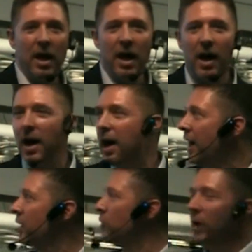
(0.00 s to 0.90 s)
I
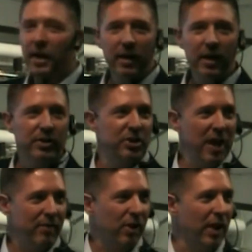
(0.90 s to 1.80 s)
could write a
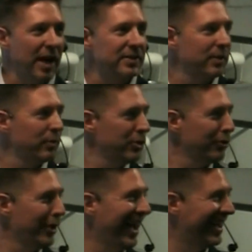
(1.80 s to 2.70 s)
Java class that would do
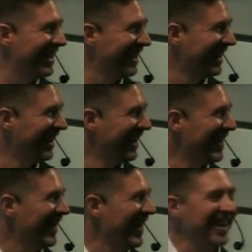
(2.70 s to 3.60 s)
that,
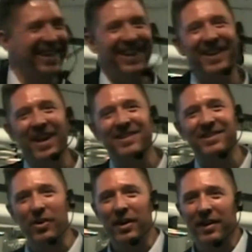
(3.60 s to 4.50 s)
right? And that's
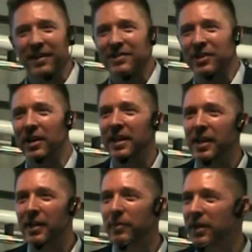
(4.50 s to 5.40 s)
gonna eat
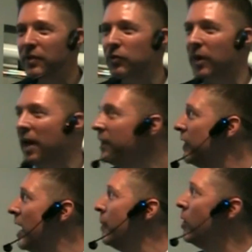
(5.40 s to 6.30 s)
it into a lot of time.